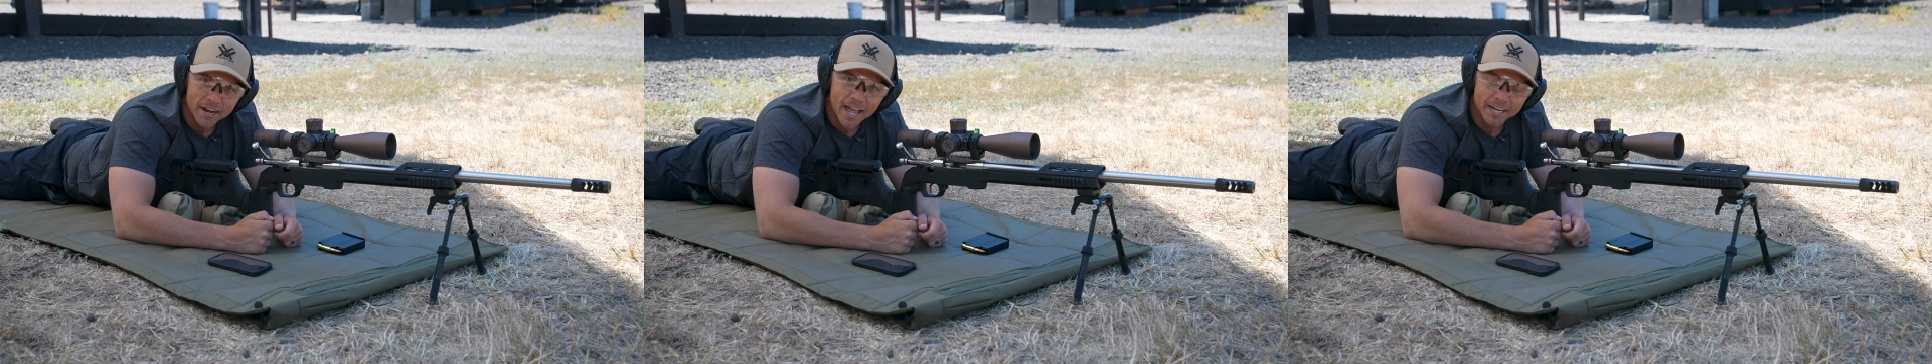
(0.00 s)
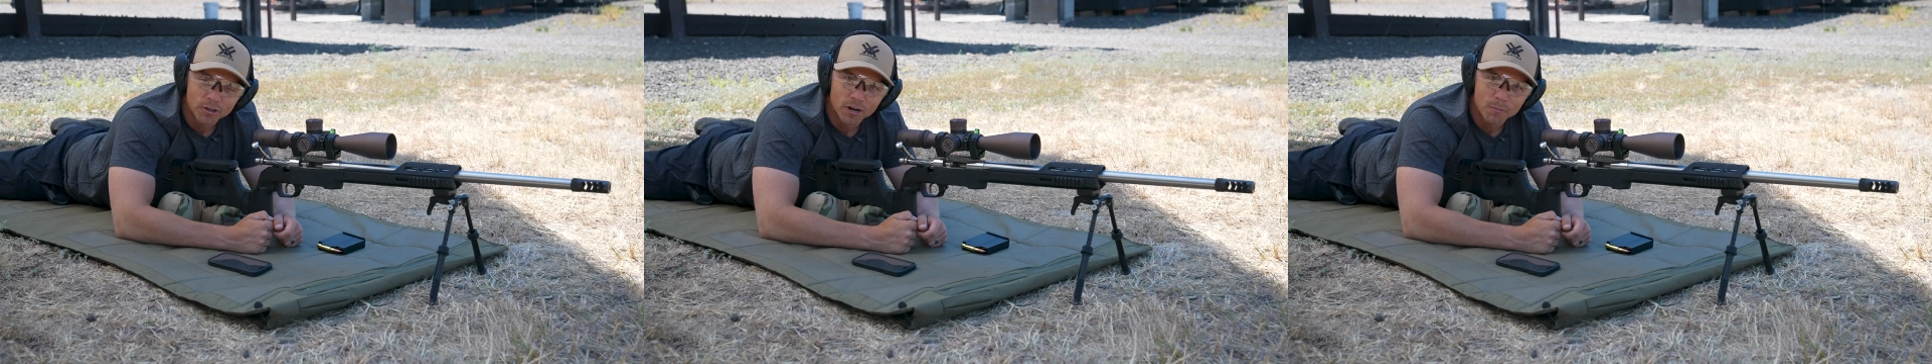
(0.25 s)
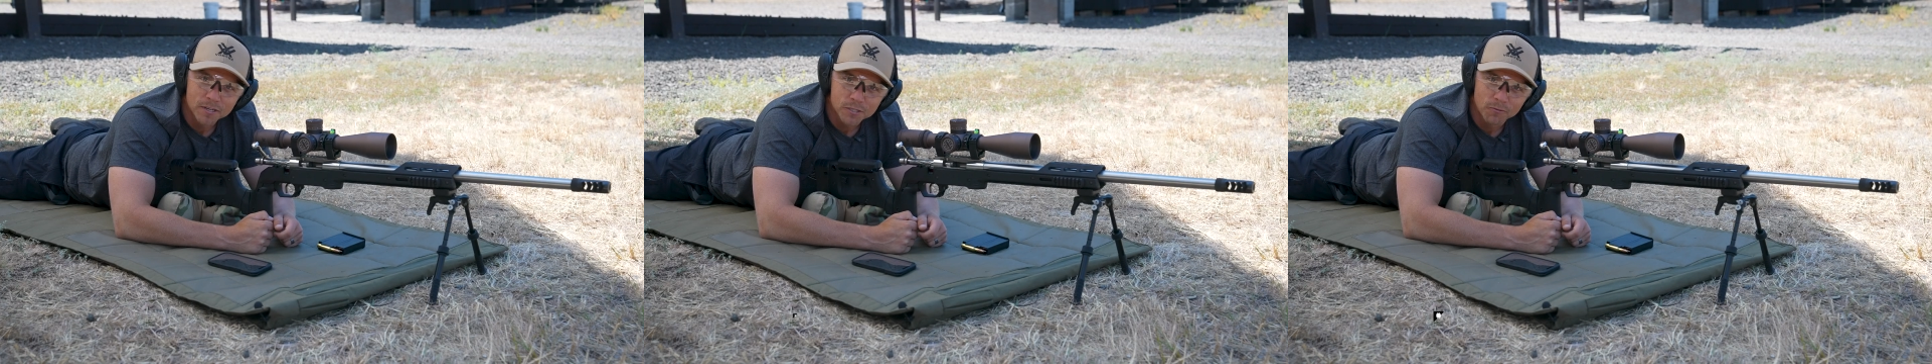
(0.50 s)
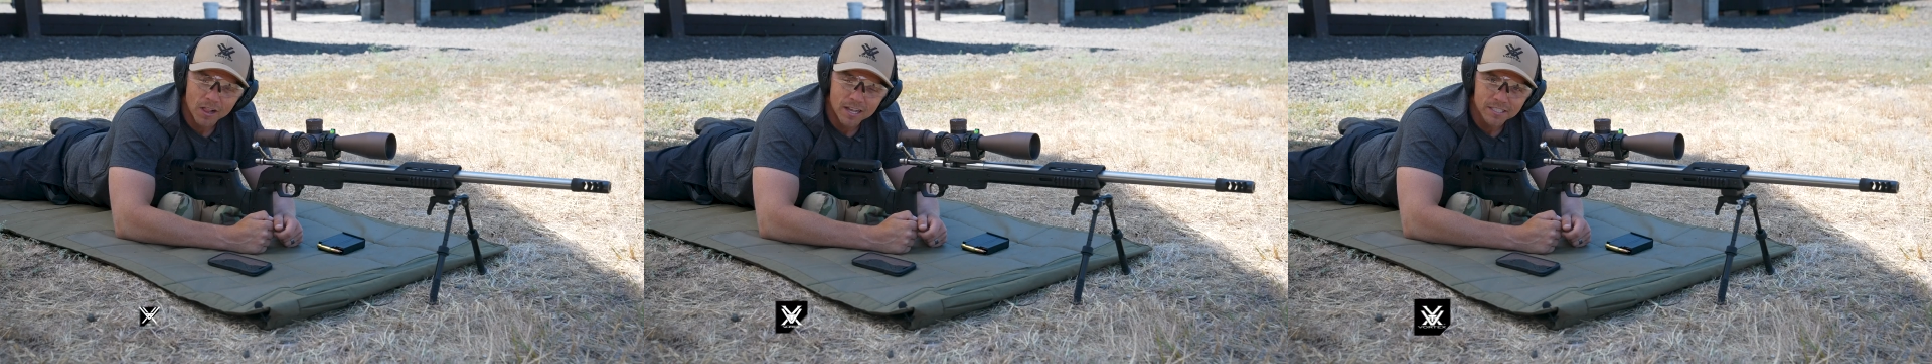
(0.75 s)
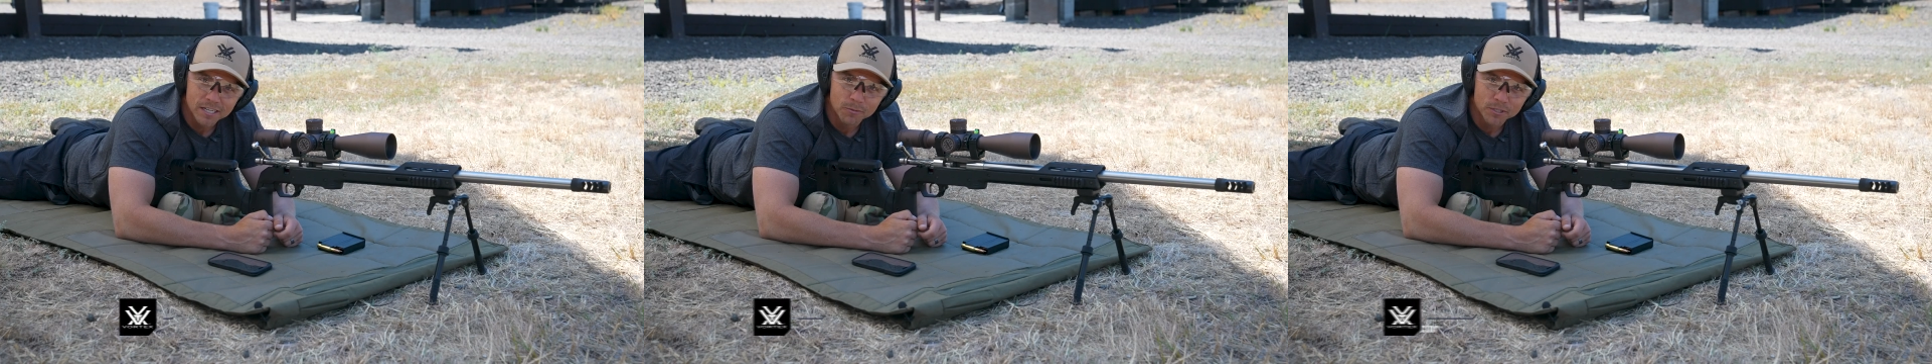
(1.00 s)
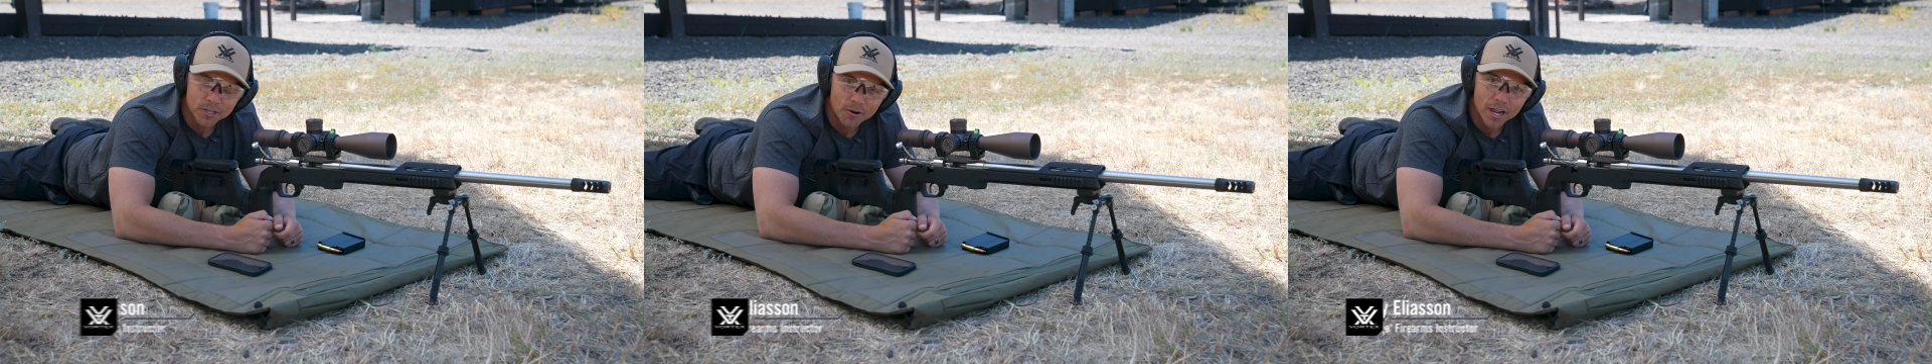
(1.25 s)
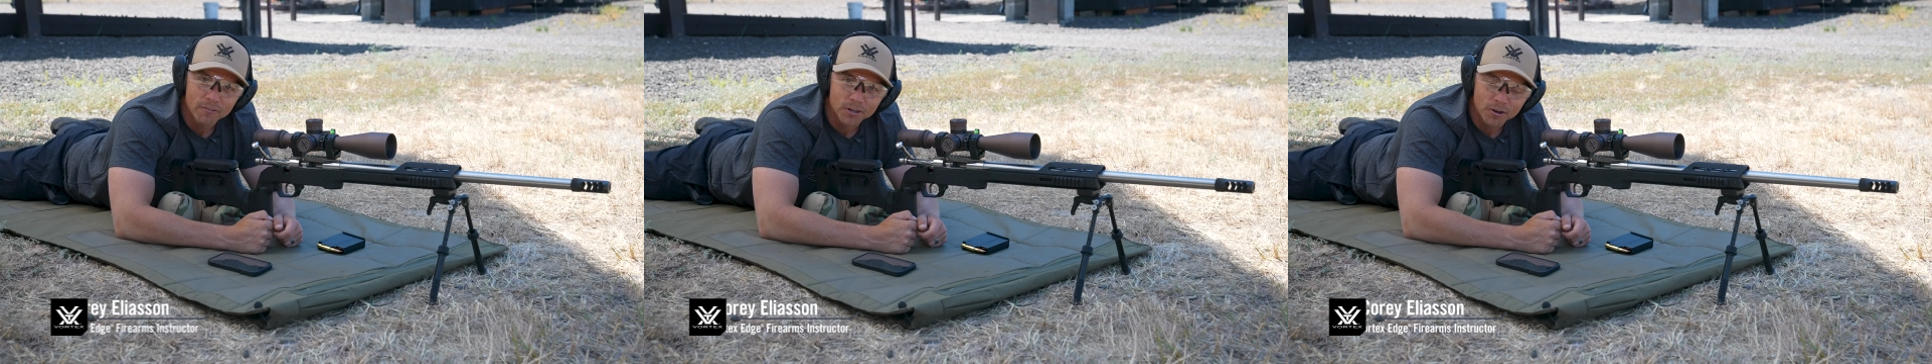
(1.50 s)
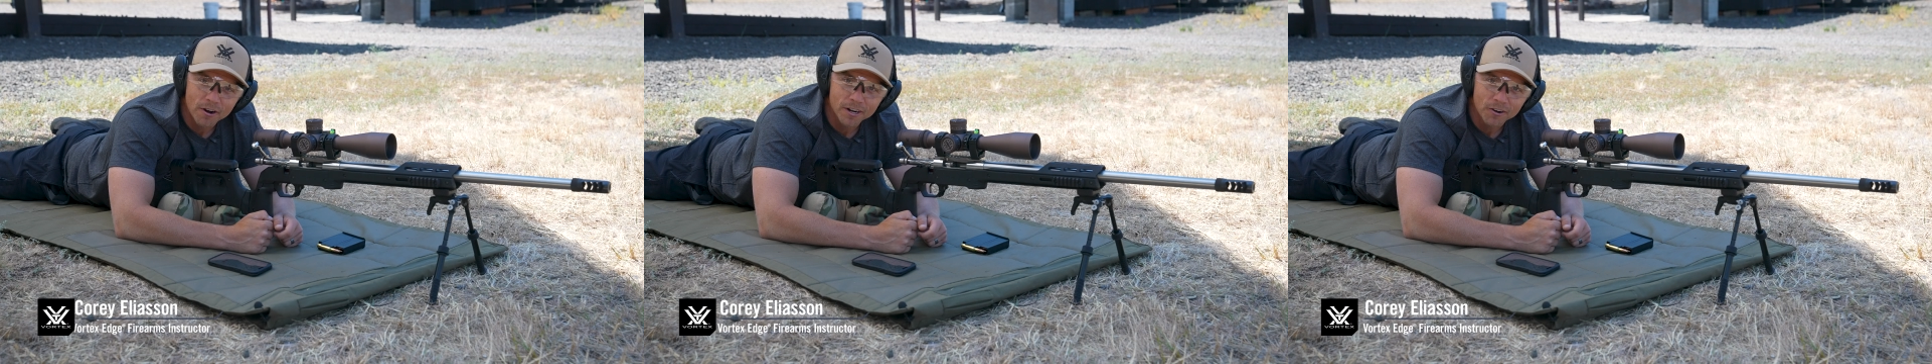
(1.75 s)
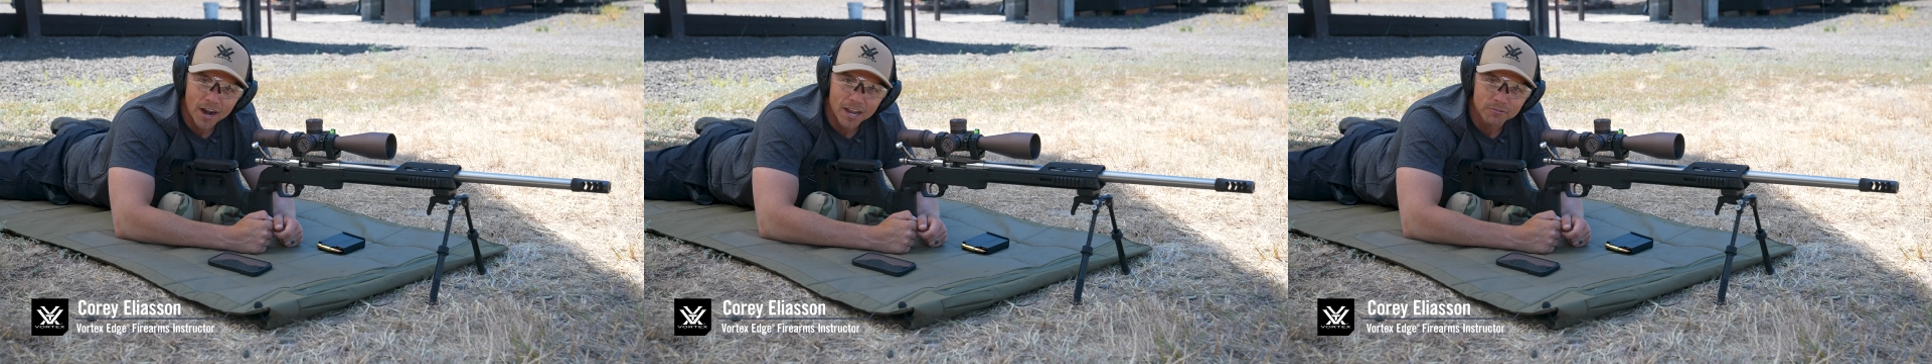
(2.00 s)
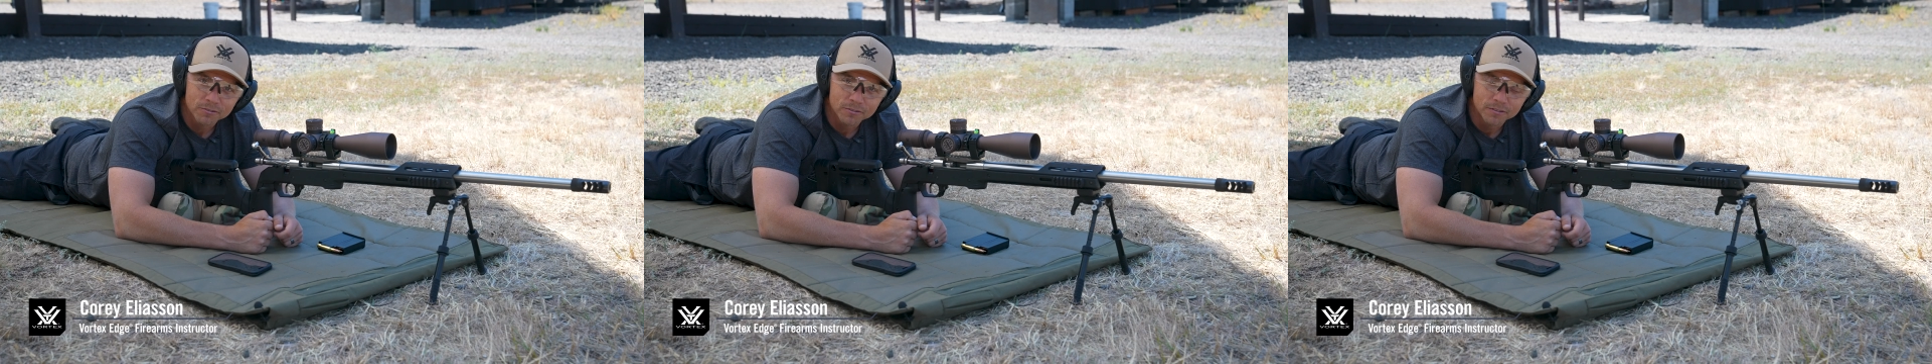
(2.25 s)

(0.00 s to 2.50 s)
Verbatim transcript: an accurate muzzle velocity but don't have a chronograph?